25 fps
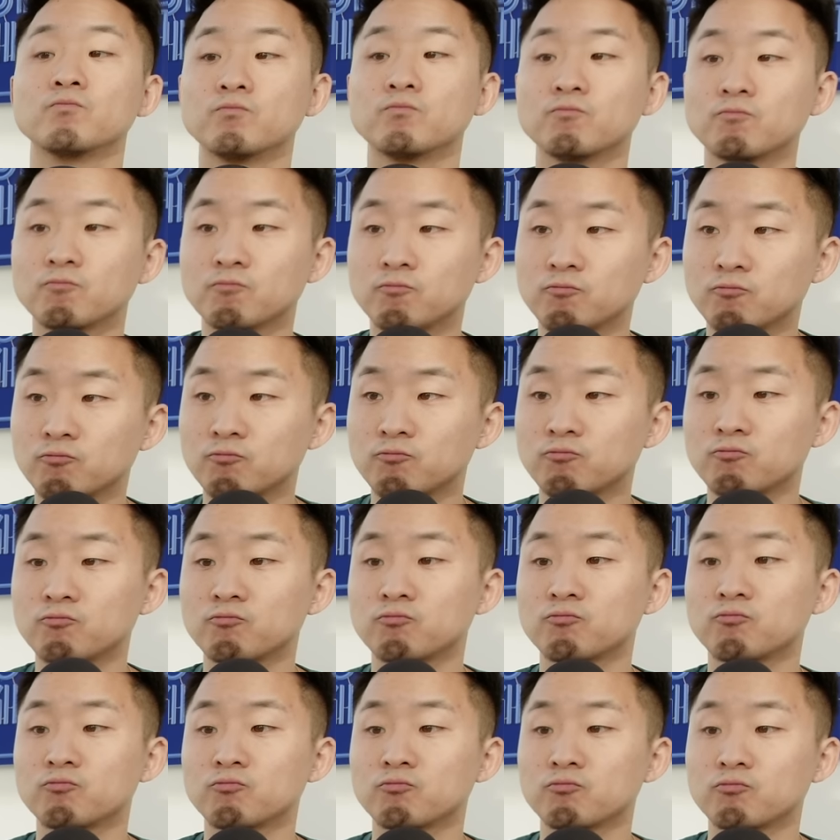
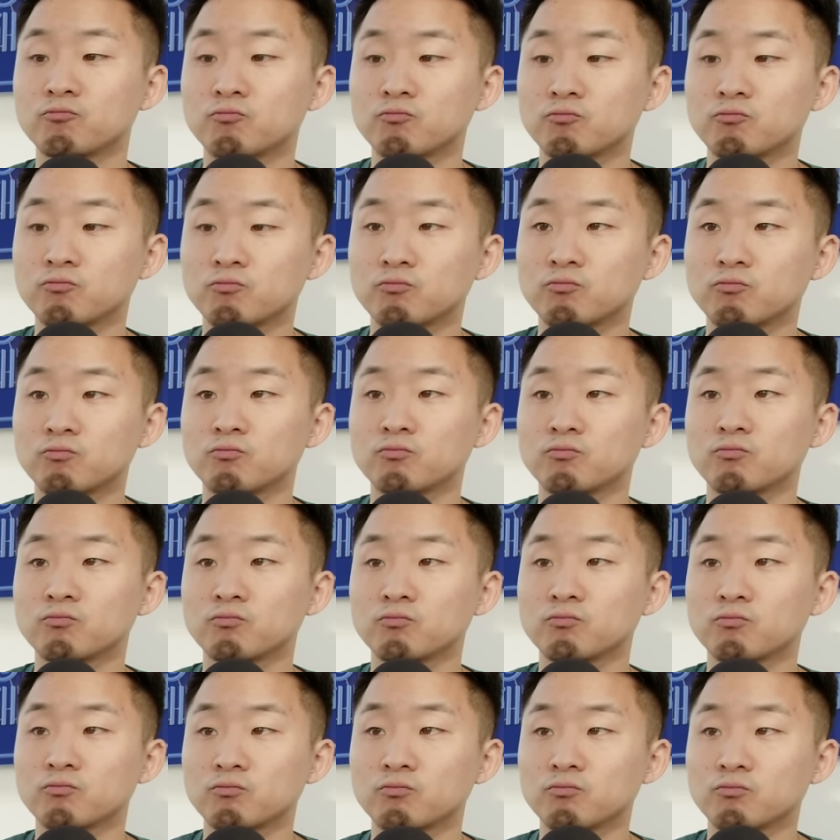
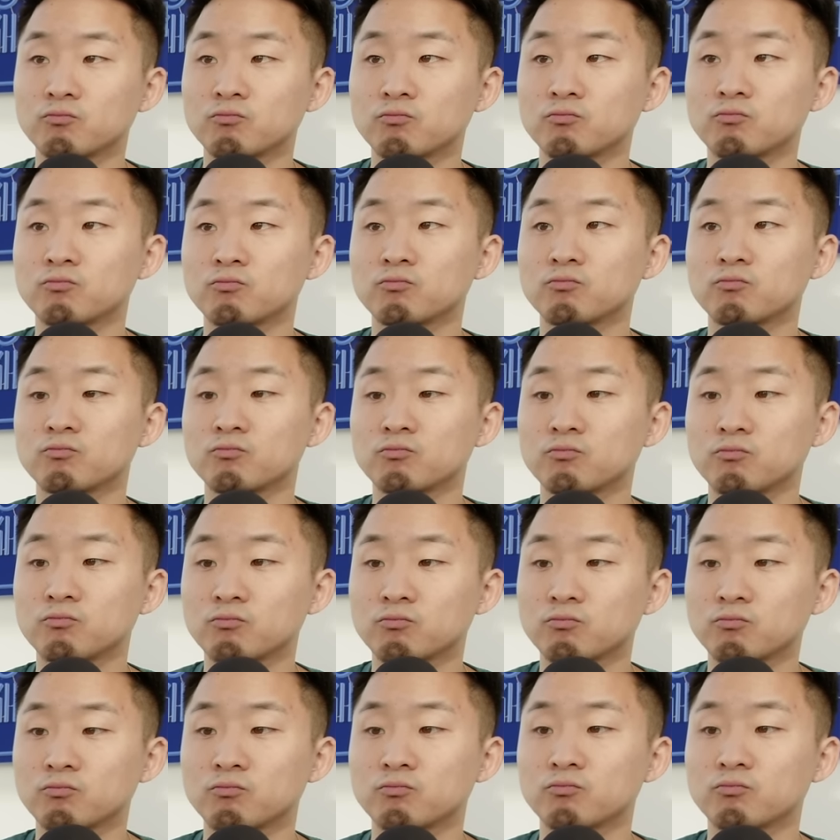
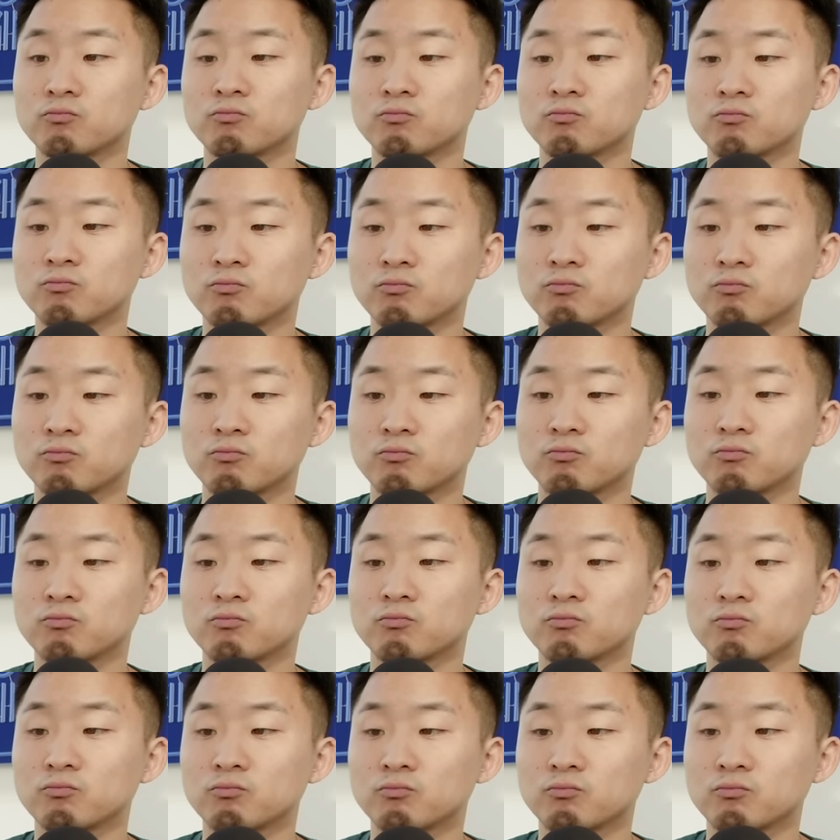
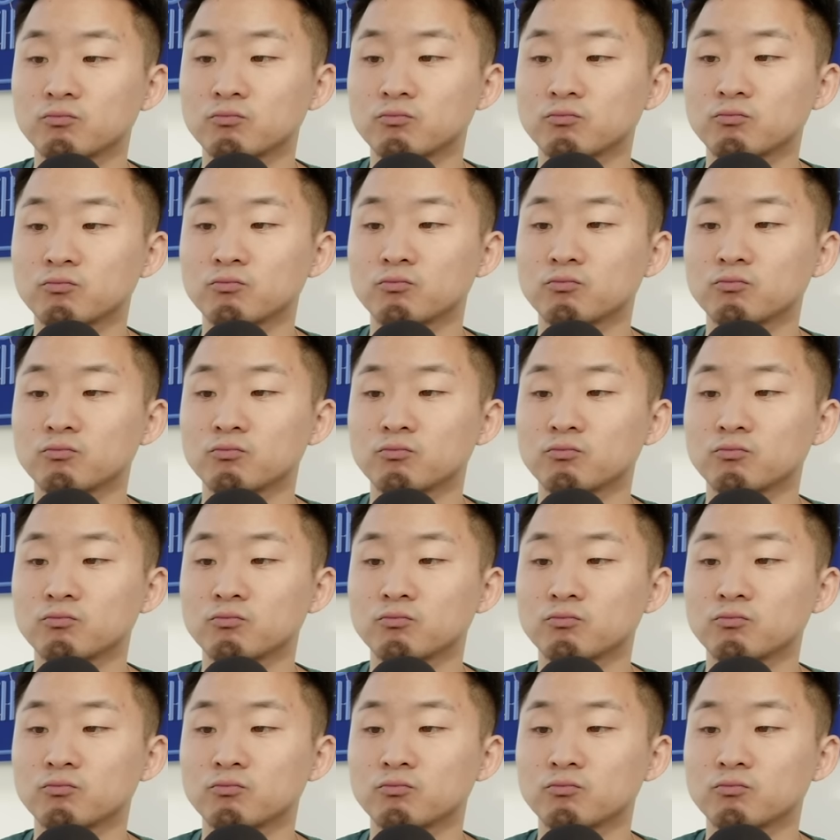This person isn't speaking.